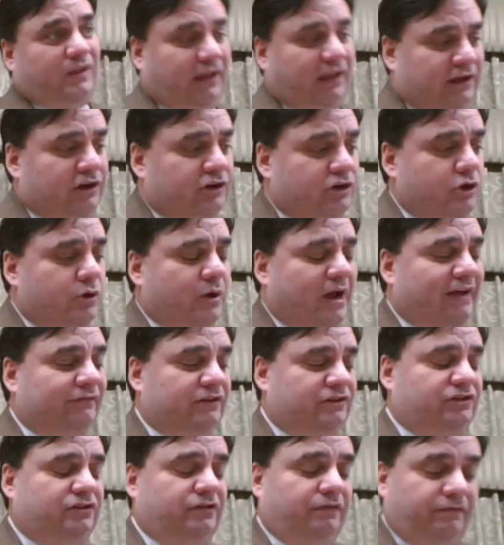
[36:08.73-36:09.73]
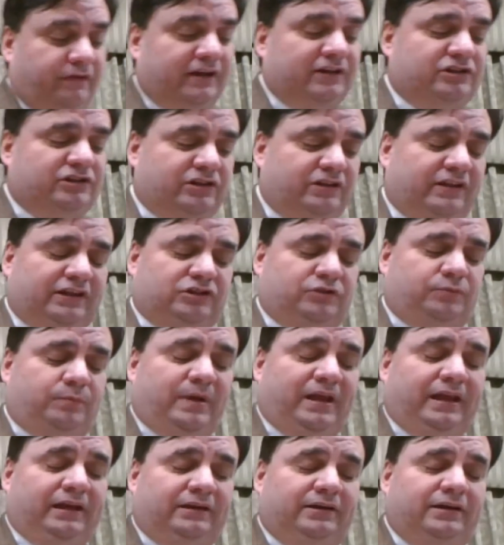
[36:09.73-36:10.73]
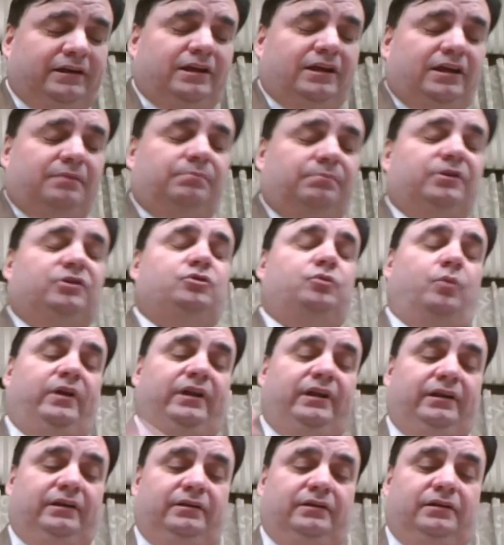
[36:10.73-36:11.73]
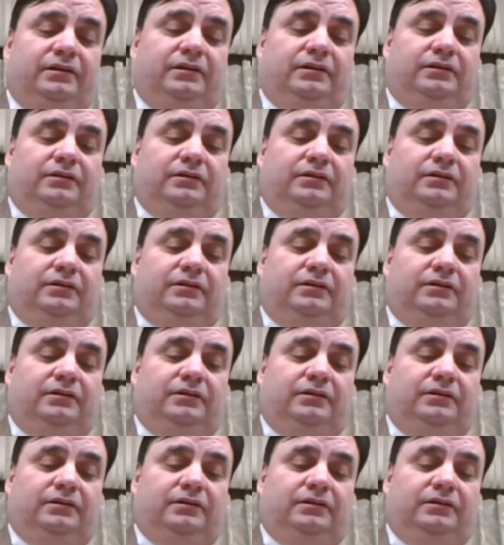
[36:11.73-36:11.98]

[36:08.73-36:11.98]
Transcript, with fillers: Here you have this division that's made between,